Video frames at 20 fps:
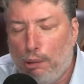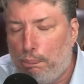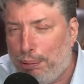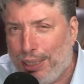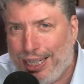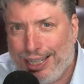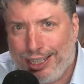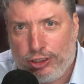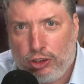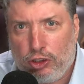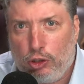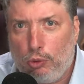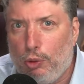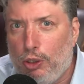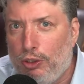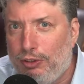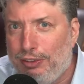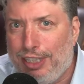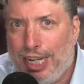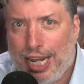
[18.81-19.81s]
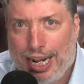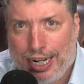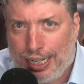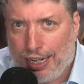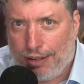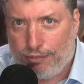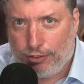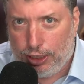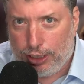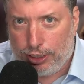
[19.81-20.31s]
Your pastor will not
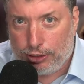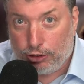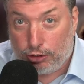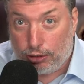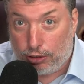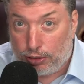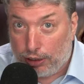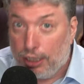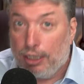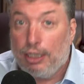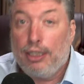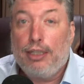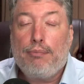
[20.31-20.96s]
have an answer.